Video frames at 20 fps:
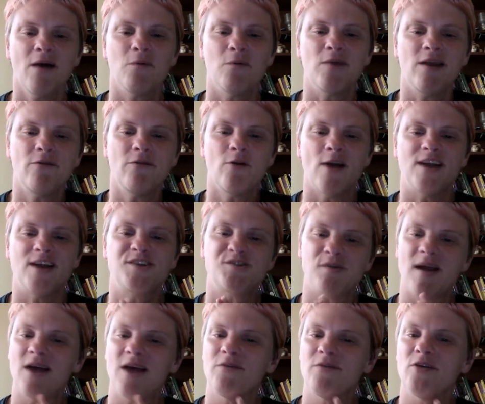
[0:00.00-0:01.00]
whenever I
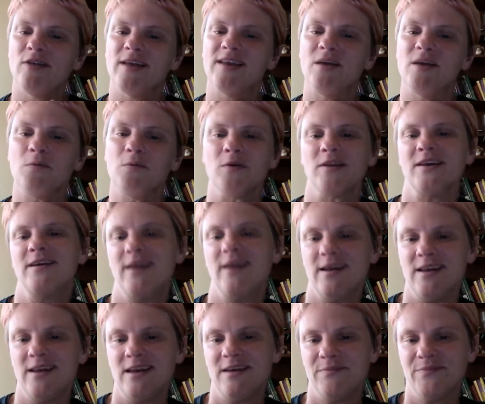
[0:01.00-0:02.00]
travel, I get really
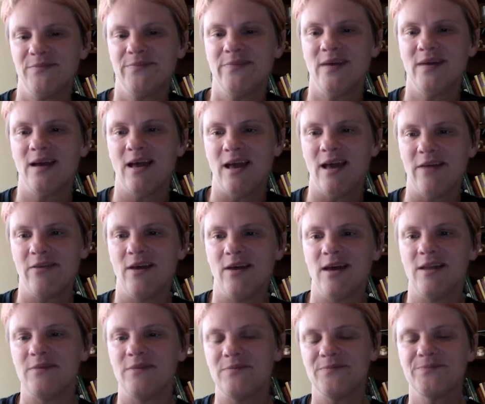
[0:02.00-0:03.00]
giddy, and
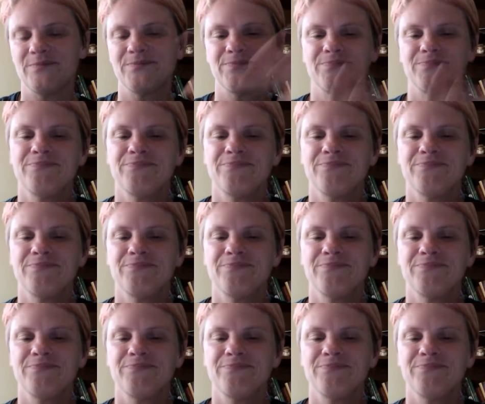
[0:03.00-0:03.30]
then